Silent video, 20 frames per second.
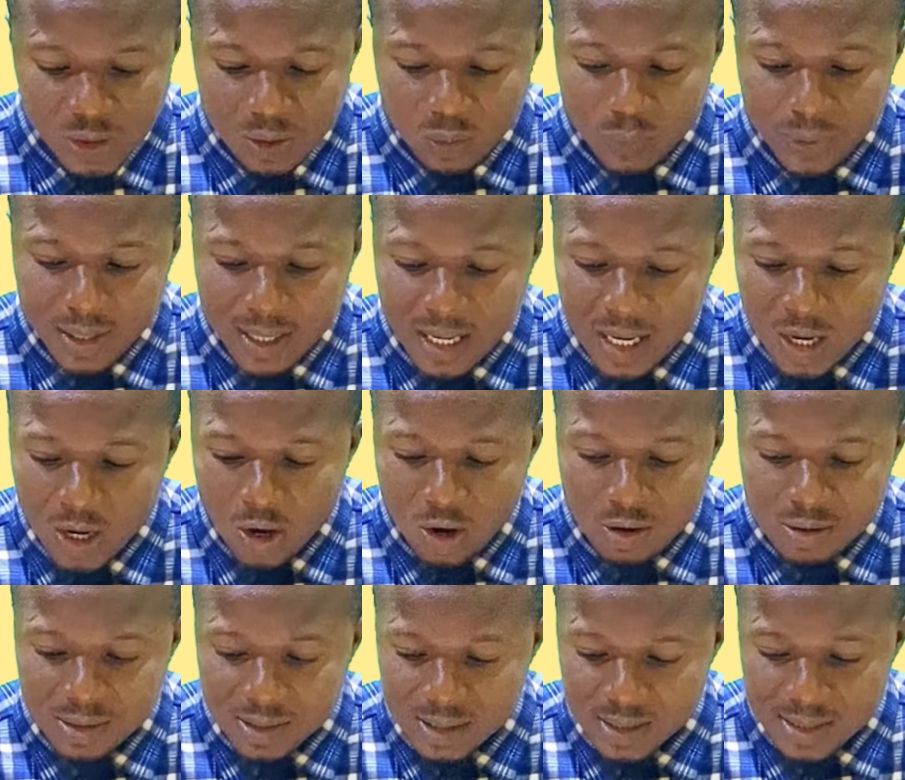we can
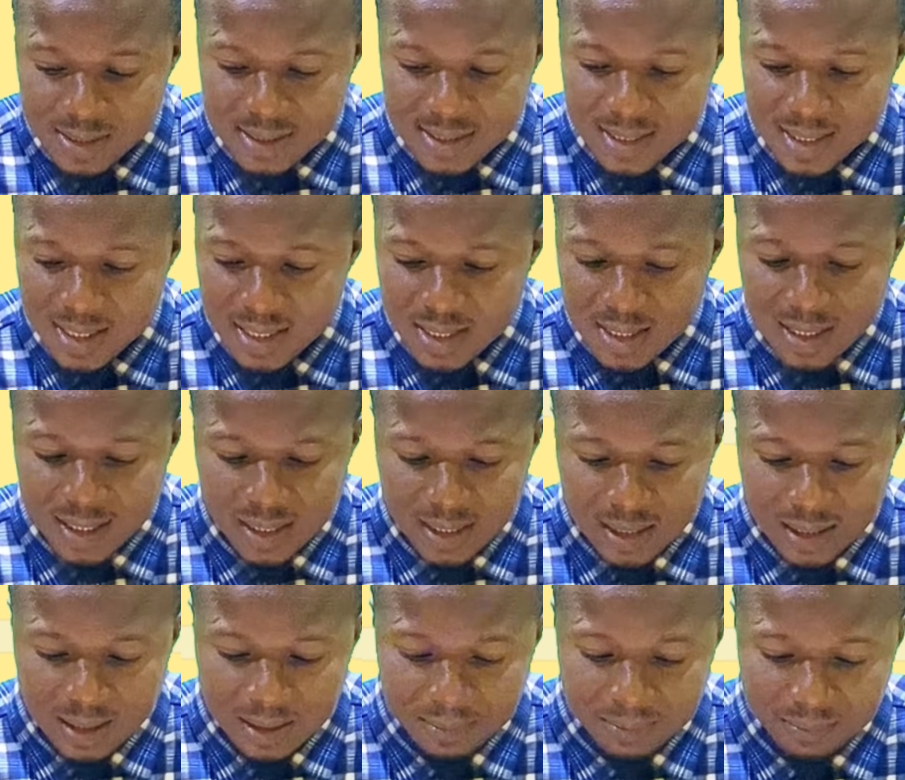call this
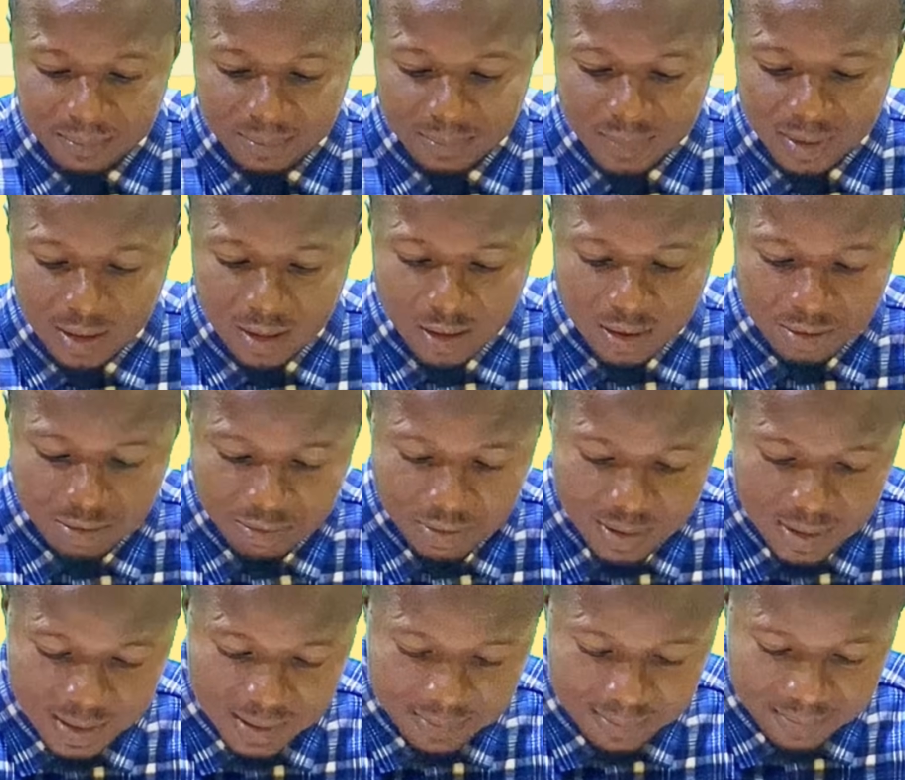
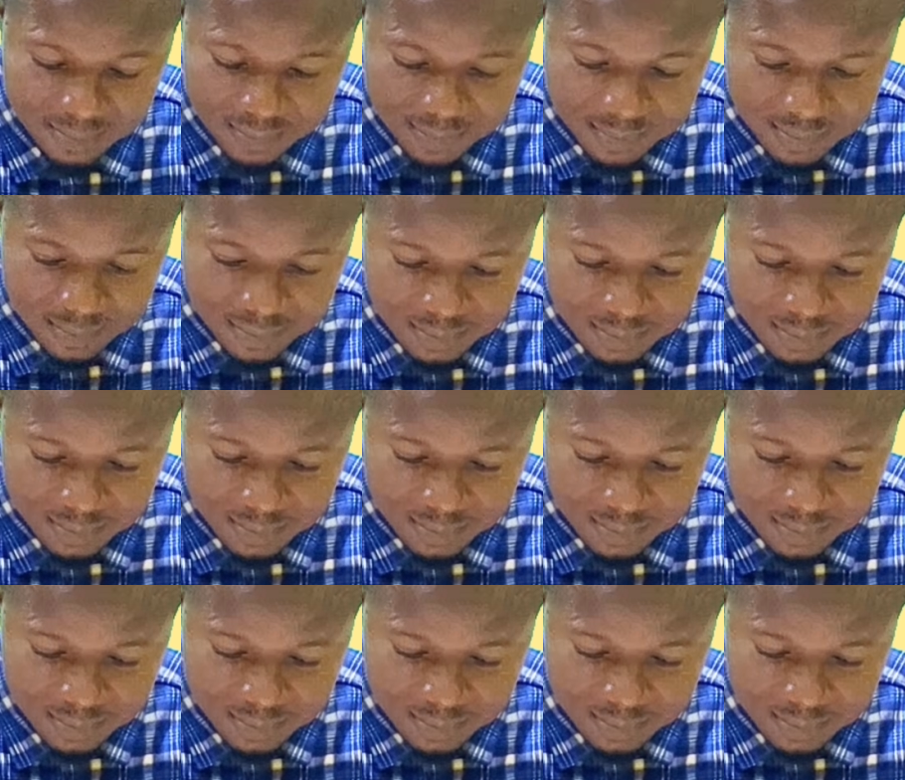logarithm